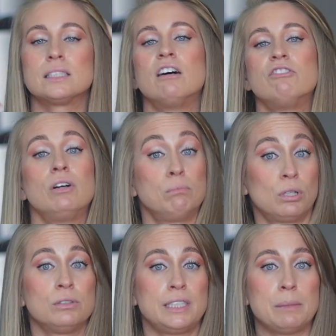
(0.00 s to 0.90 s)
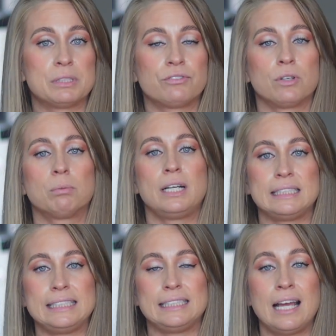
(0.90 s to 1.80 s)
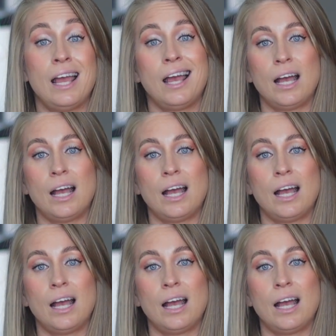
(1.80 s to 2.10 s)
of pro tips for pricing